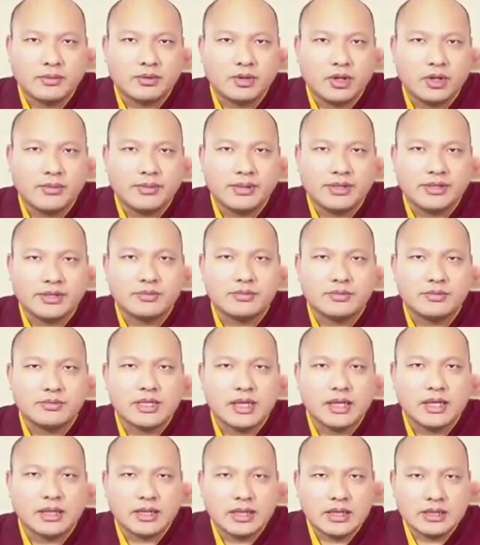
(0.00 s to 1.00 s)
we say that
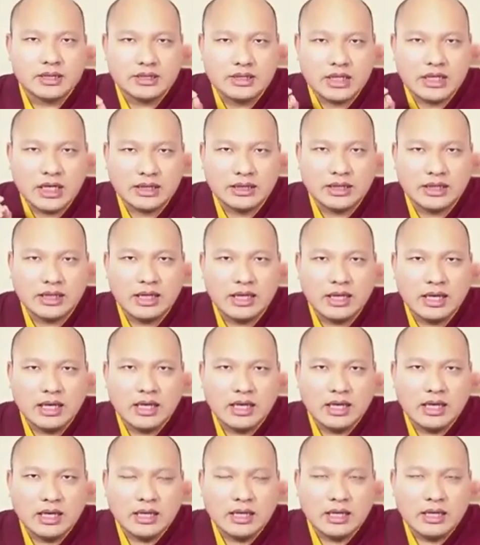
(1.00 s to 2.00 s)
it's very strict
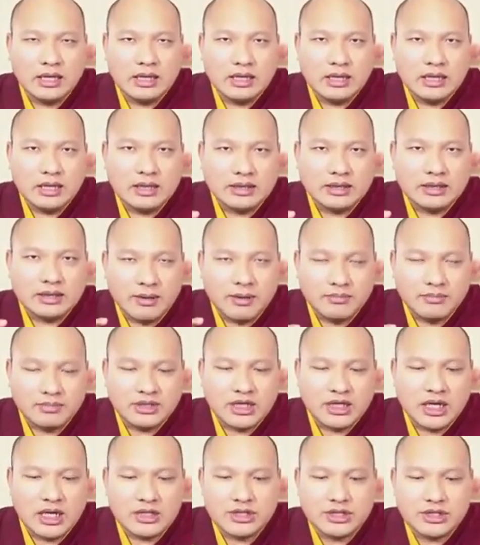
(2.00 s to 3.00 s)
that
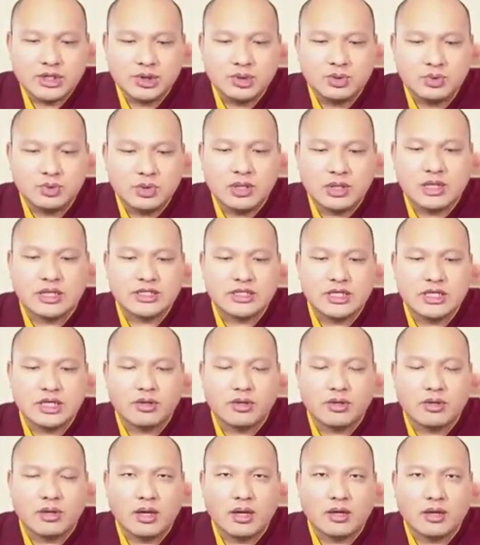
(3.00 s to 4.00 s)
this meat was
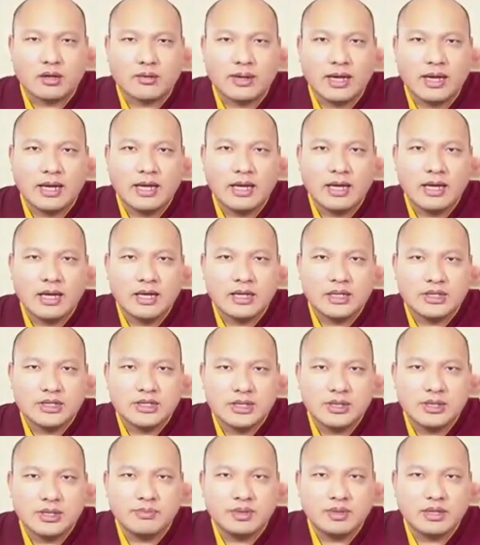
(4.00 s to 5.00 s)
strictly
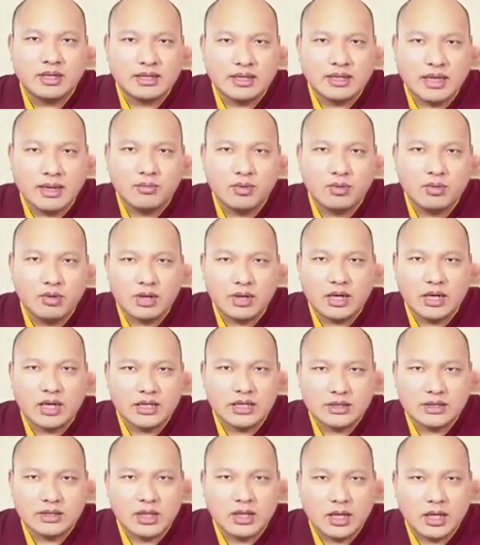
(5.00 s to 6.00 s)

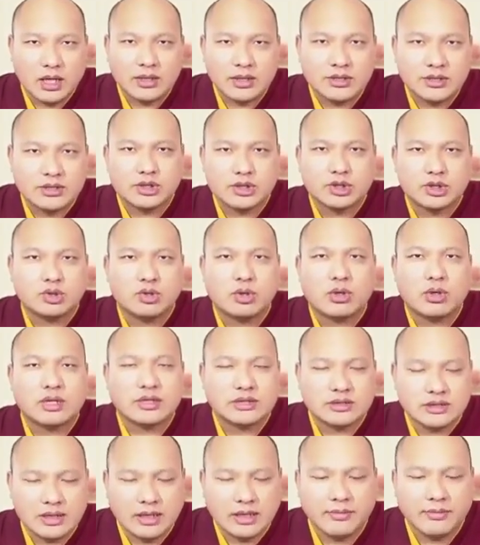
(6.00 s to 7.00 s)
prohibited
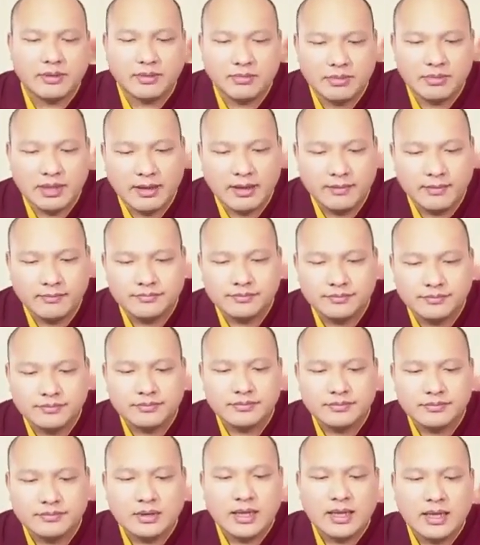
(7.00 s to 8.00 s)
in the encampment. So
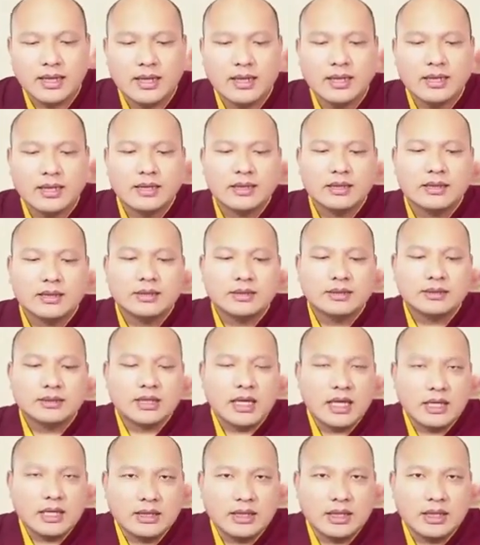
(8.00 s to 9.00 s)
how strict
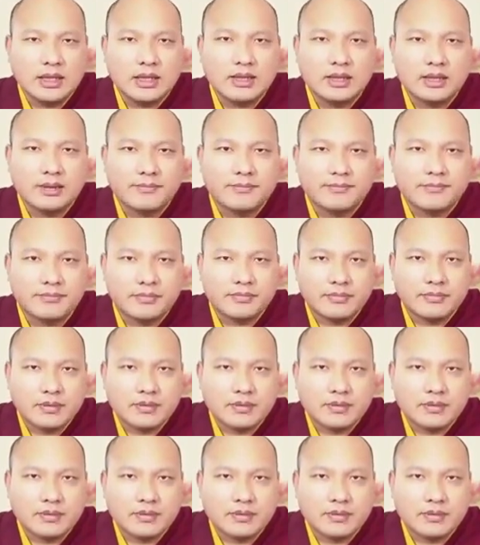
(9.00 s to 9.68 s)
was the